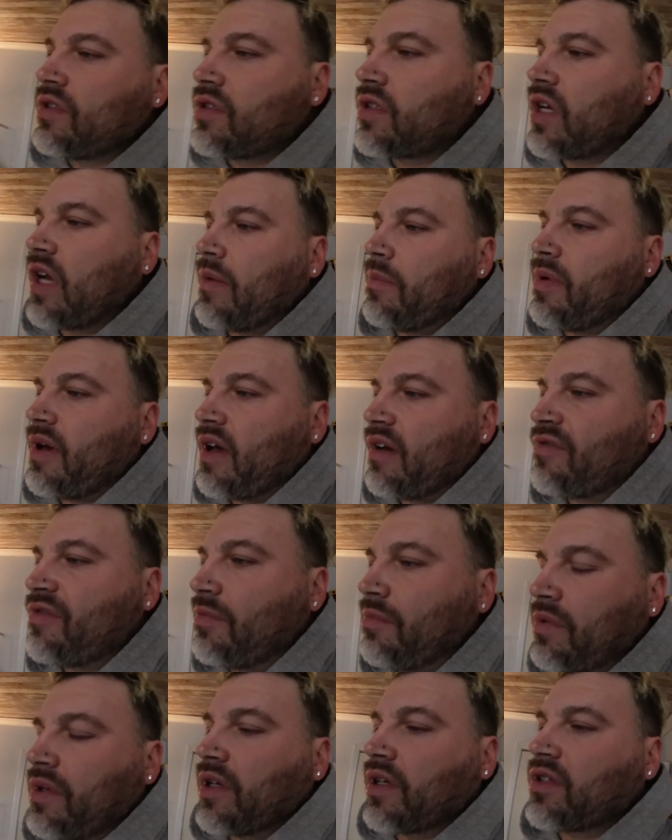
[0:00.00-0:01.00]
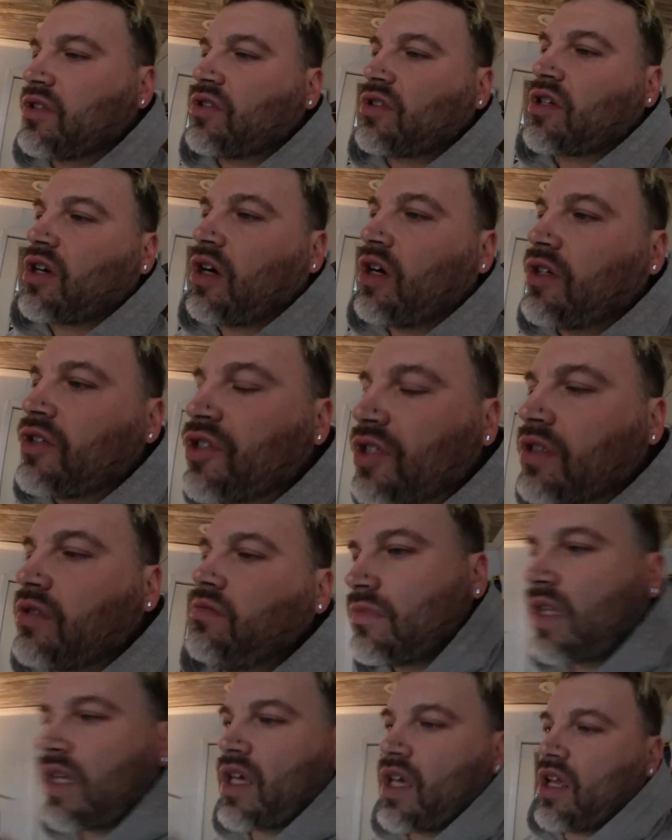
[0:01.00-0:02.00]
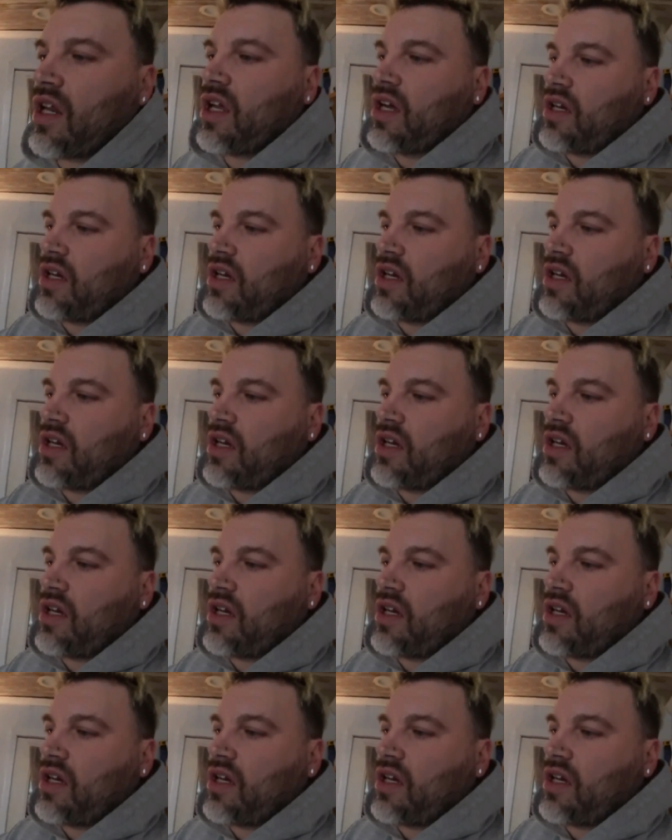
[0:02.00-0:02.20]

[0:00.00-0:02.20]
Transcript: Just got back from an excursion, hanging